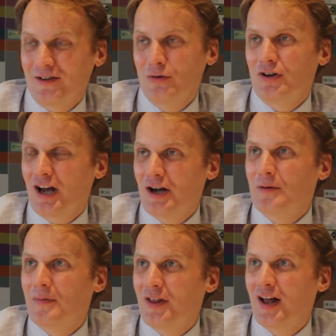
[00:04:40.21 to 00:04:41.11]
you would
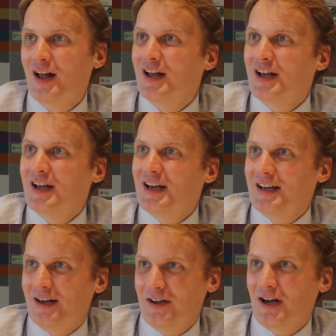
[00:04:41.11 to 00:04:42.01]
hope that
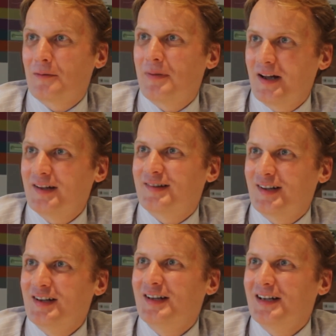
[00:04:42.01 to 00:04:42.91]
a young
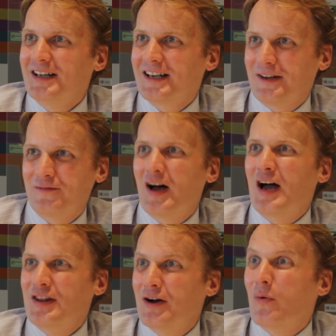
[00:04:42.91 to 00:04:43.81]
person can
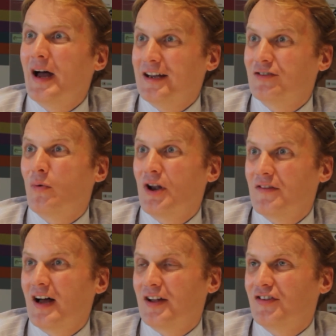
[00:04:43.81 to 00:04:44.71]
find their way to one
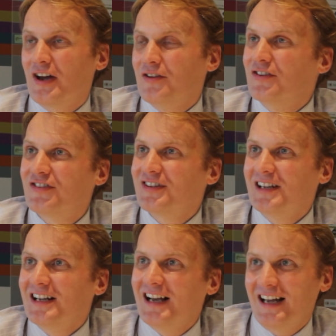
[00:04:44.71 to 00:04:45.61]
of our zones,
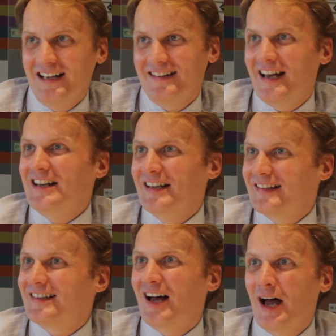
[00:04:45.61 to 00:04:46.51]
and in 10 years'
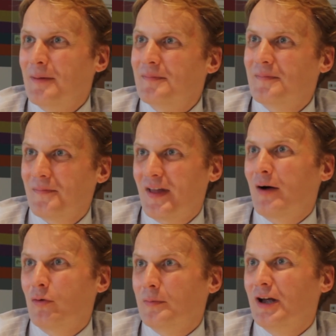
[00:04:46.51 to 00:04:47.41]
time
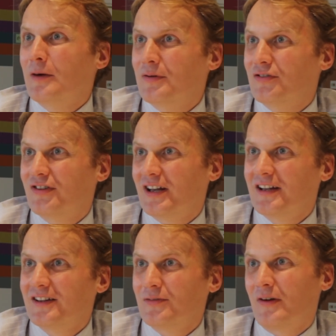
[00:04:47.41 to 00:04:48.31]
that will be open to
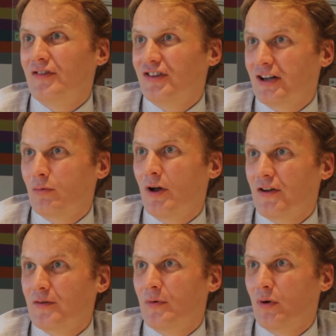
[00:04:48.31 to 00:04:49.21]
every single one
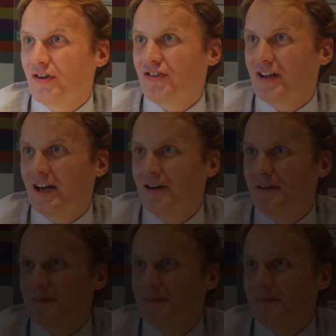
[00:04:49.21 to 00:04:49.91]
of them who wants to go.